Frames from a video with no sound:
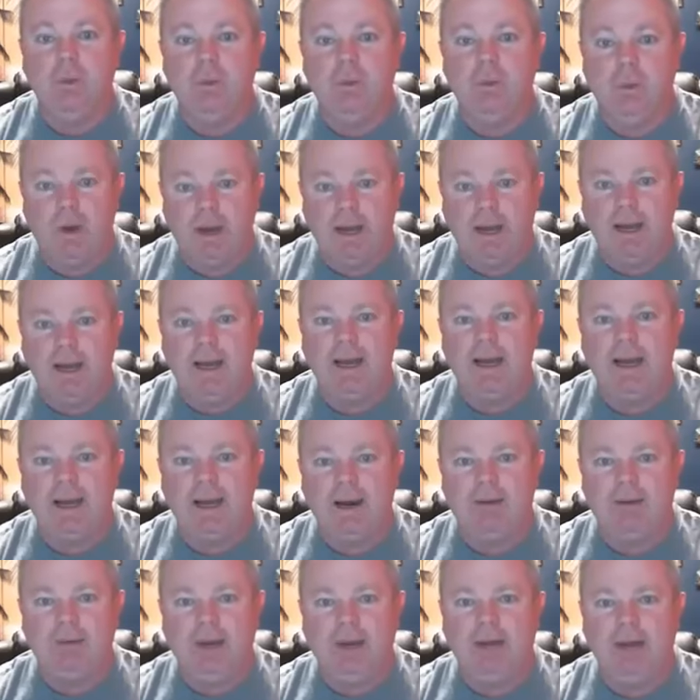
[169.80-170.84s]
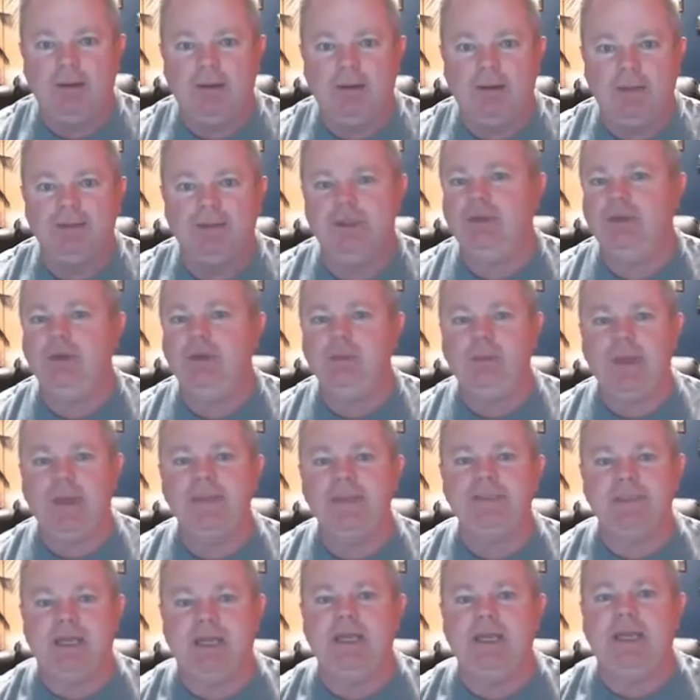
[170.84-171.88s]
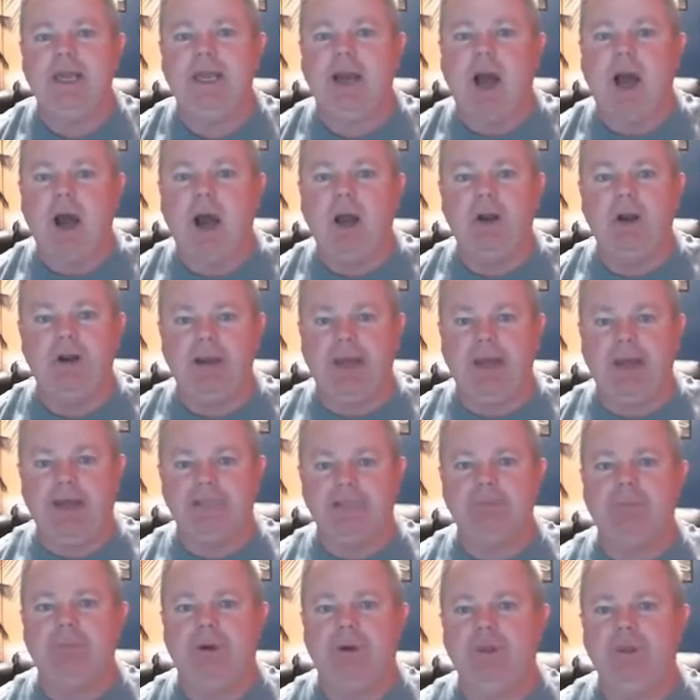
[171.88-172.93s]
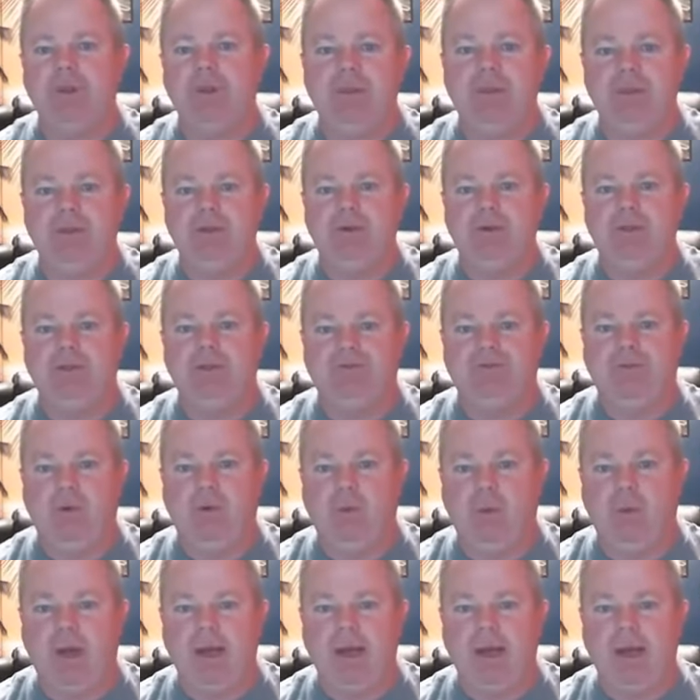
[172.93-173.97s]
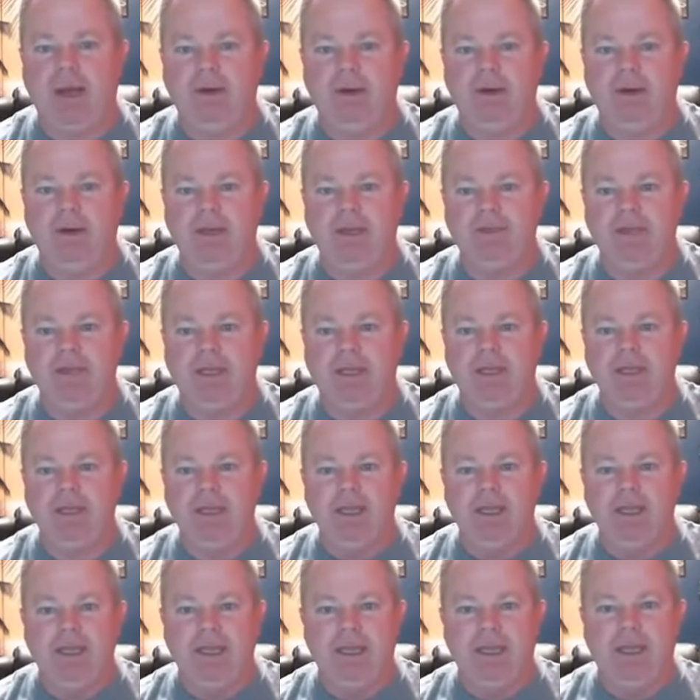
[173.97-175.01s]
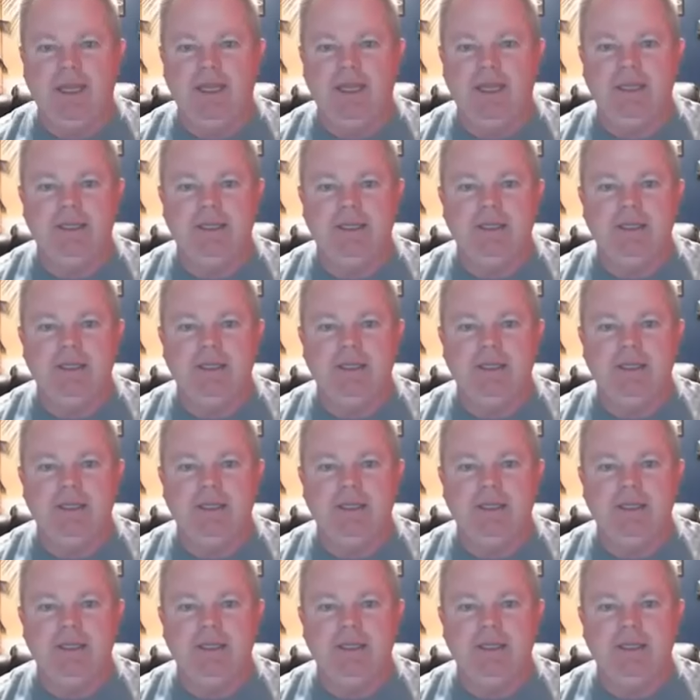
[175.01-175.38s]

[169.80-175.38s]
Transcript: Wow, wow, wow. So you basically are an expert. You've been doing this for a while now, I think. And